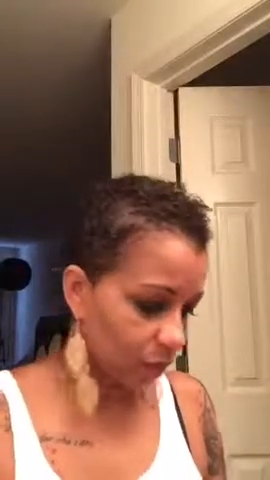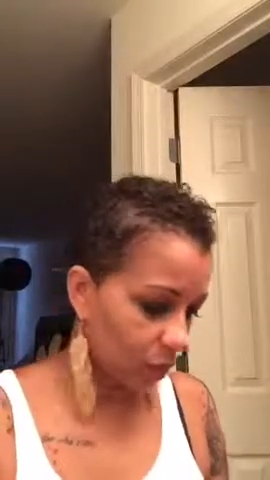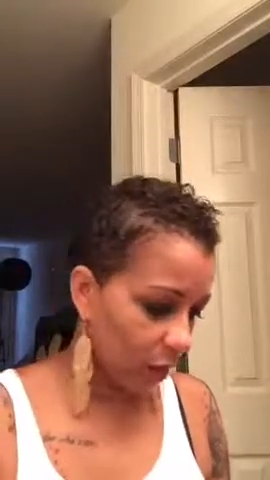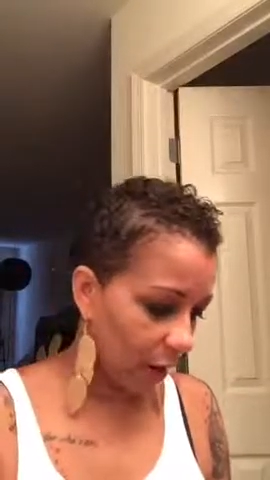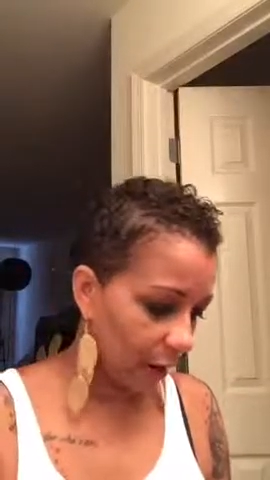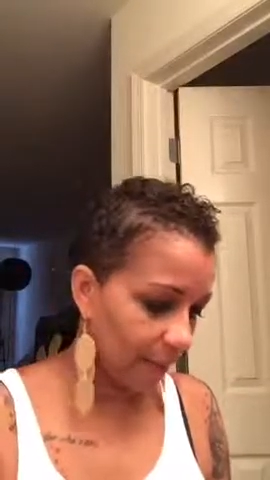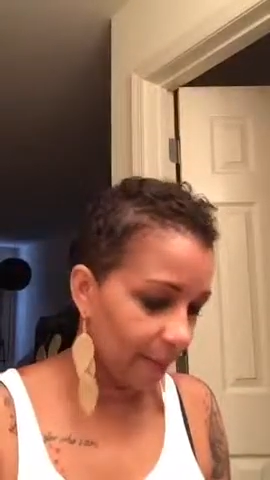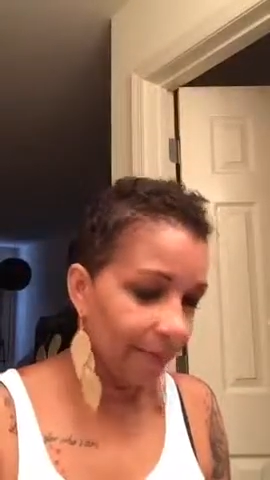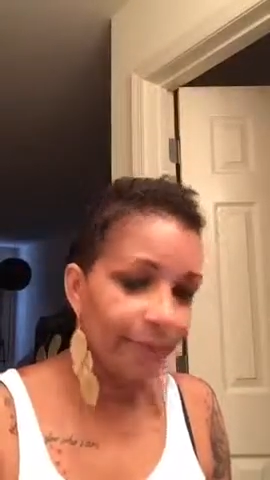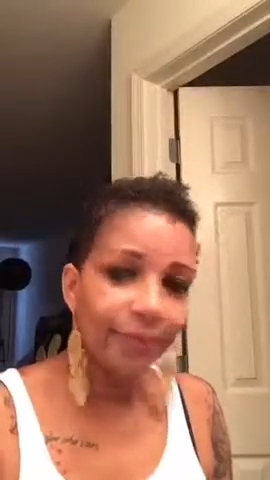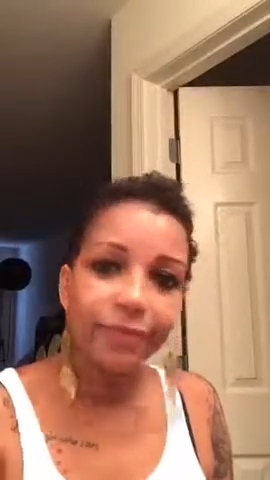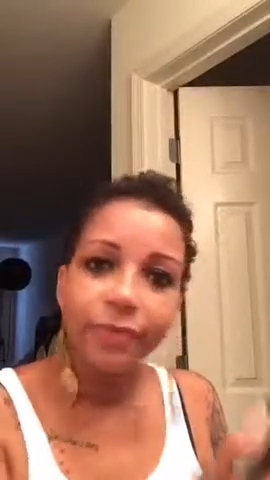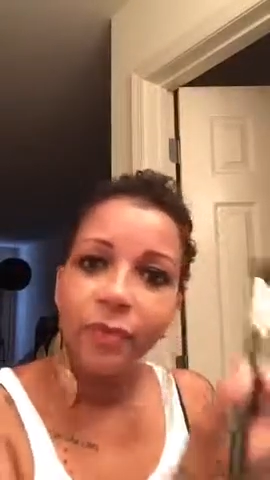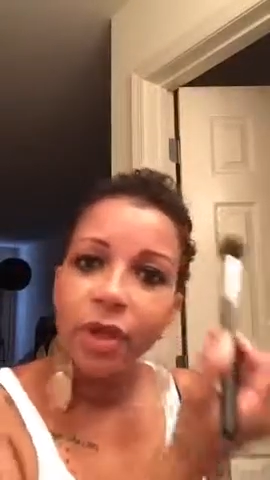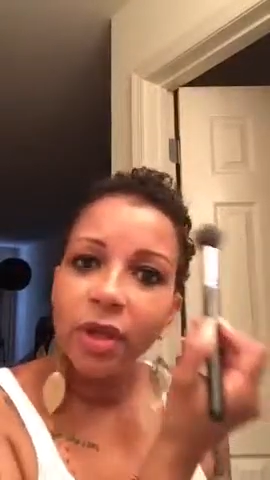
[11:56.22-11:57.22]
Okay.
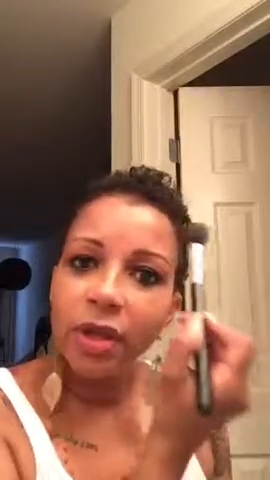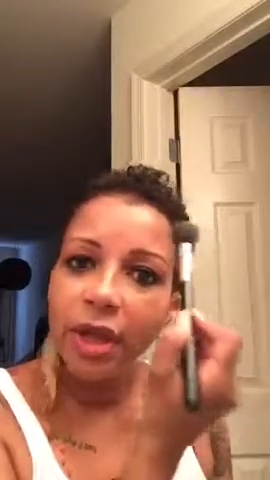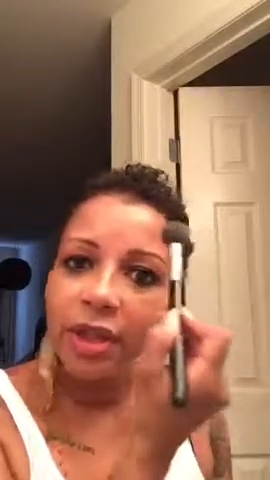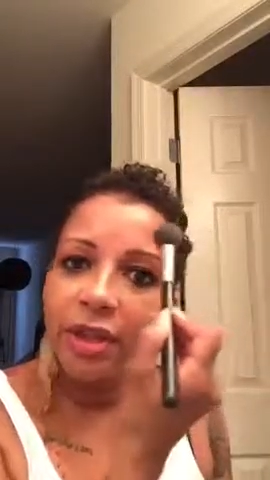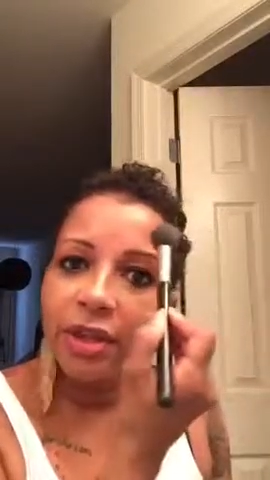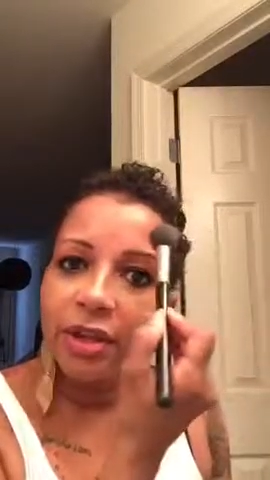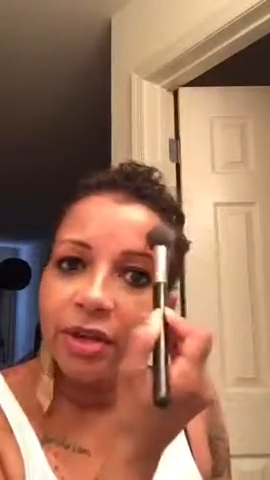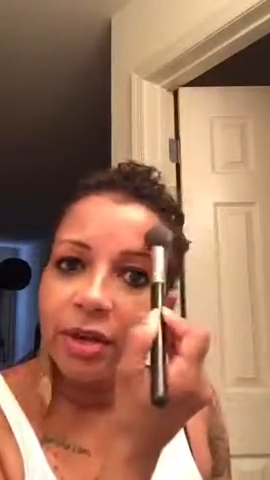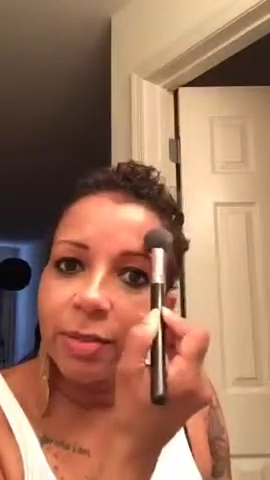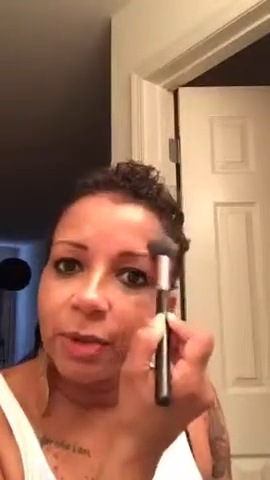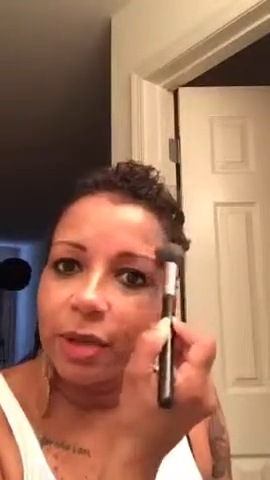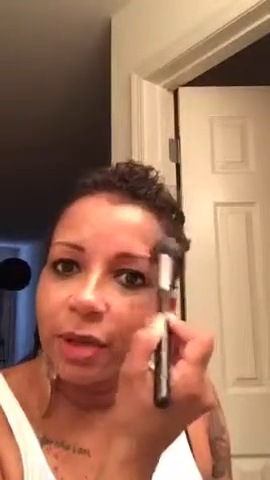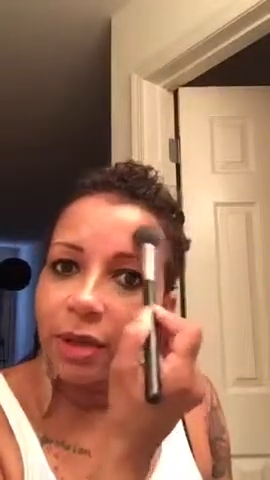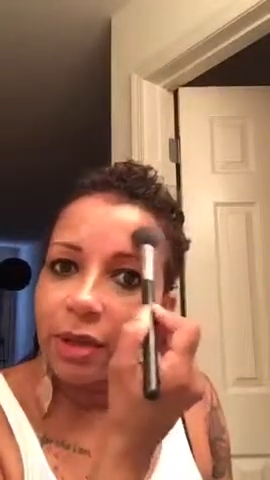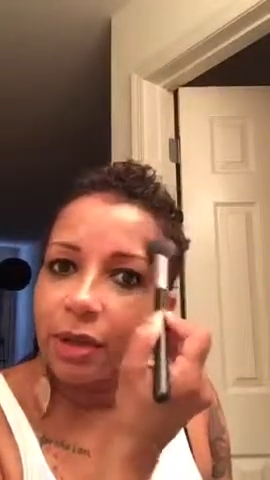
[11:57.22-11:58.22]
And then you can
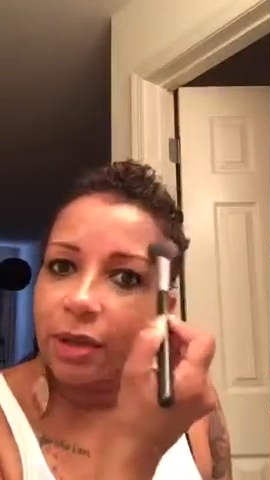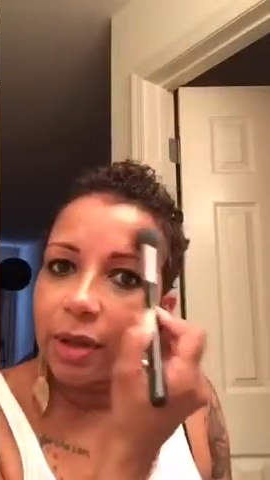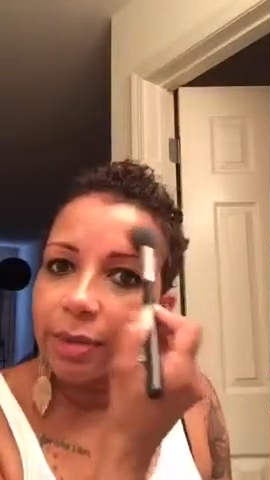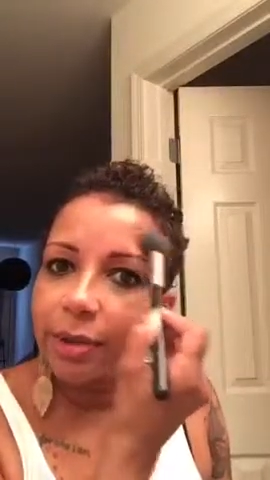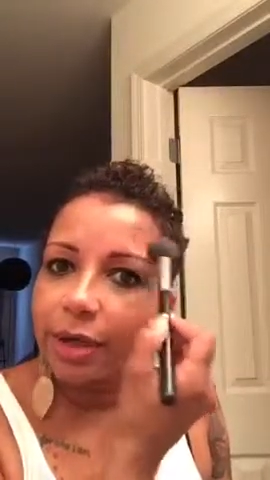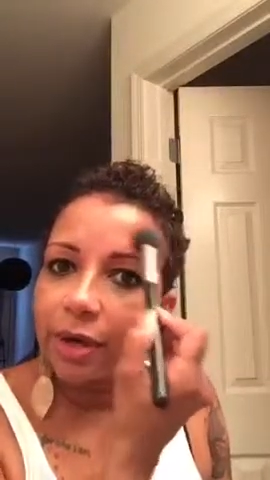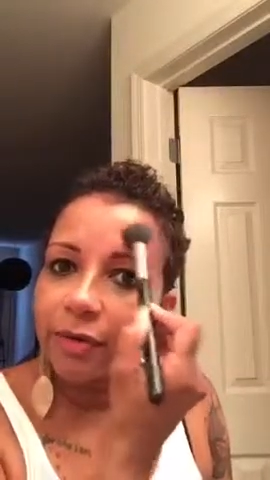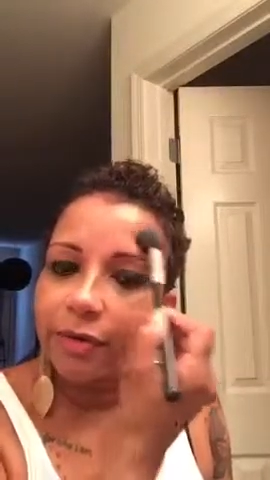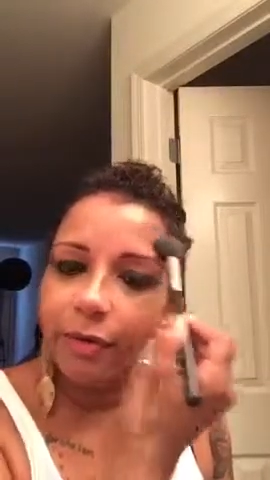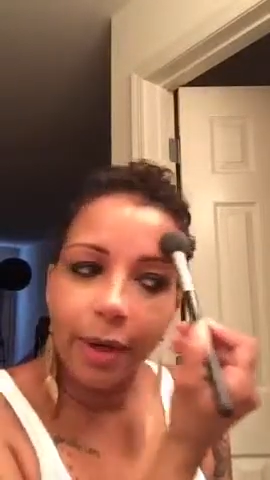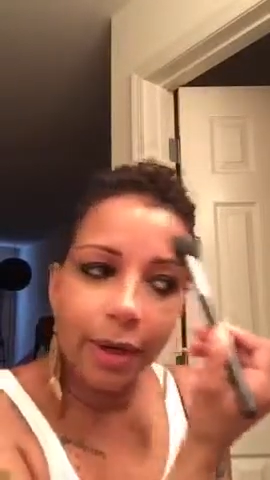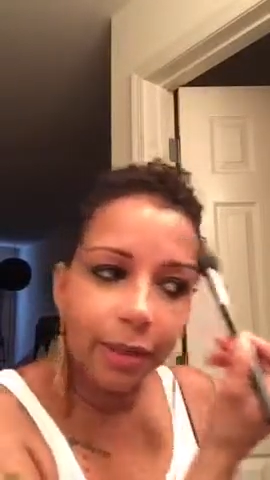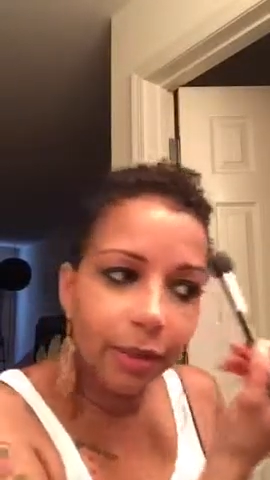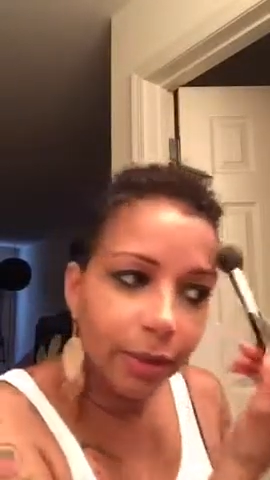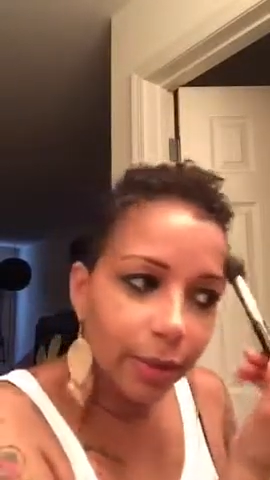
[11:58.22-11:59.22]
put a little up here if you
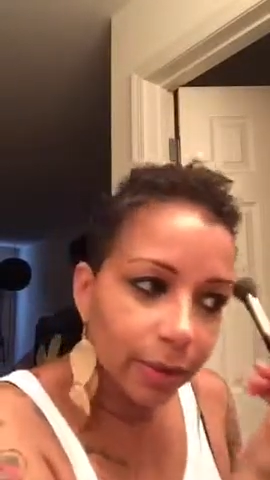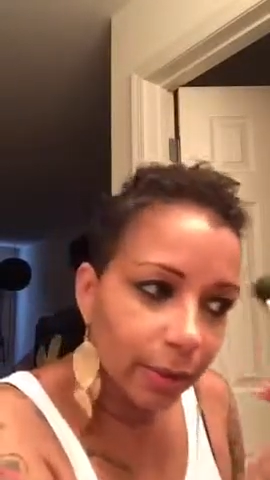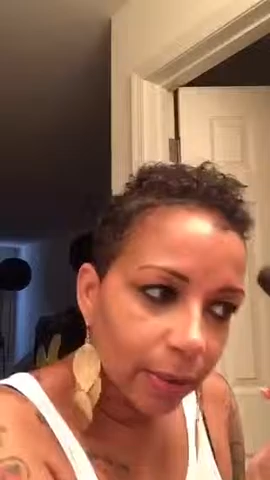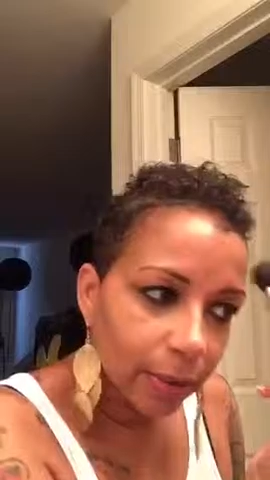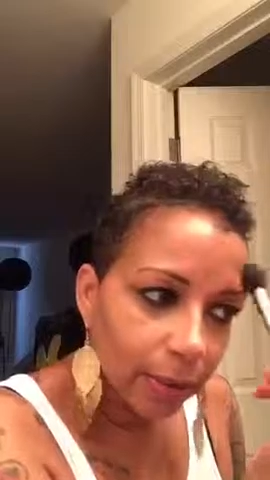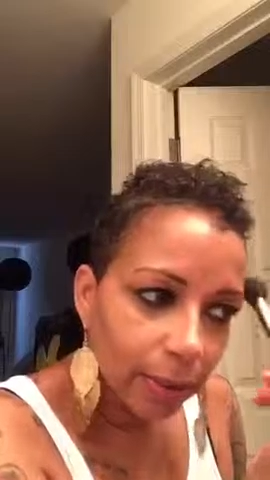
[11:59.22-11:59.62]
want to.